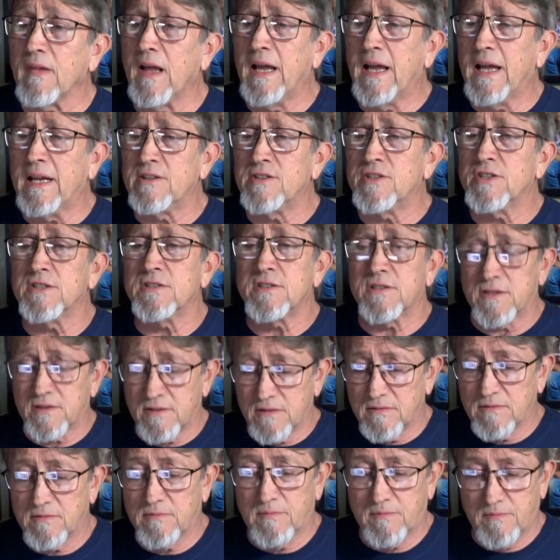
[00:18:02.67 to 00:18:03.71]
and just
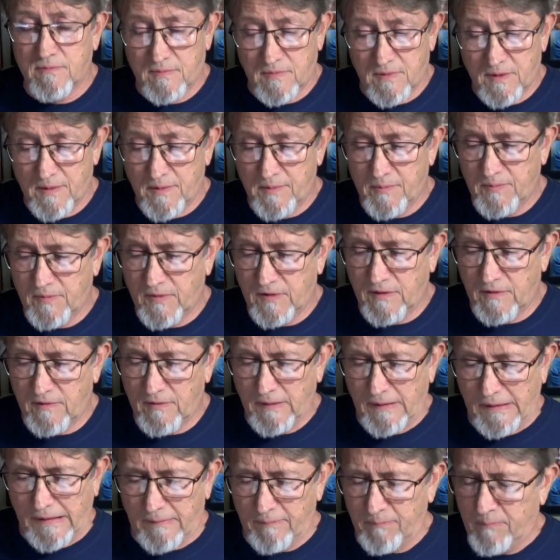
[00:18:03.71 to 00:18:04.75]

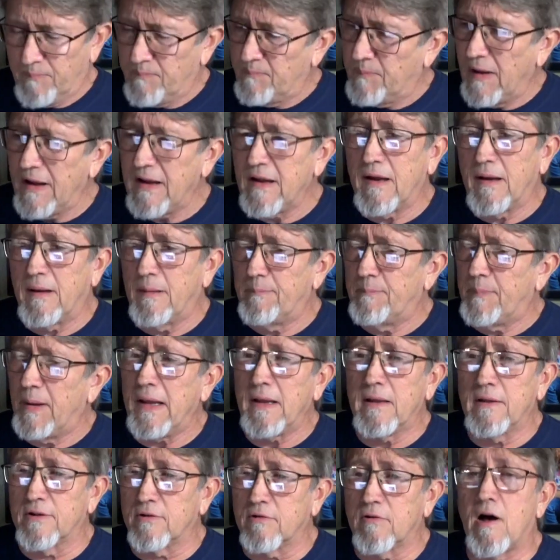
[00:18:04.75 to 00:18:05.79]
pay a
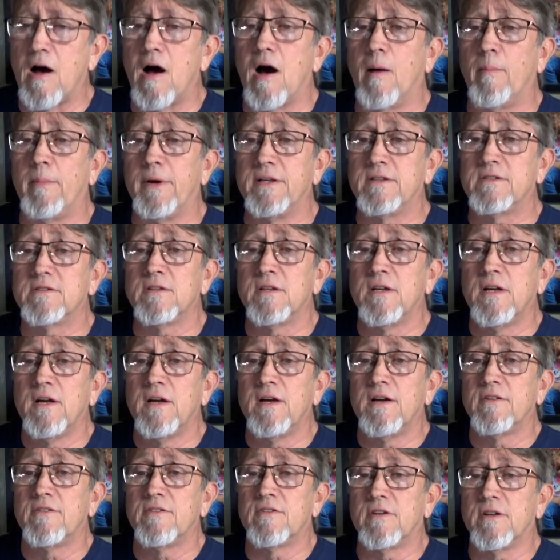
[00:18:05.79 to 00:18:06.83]
little homage
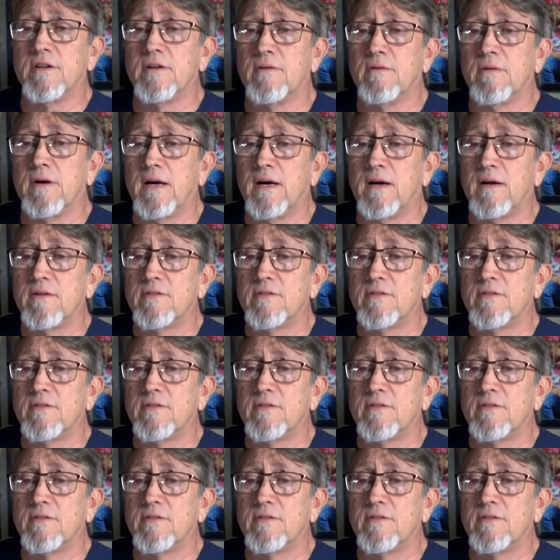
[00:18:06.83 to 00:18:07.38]
to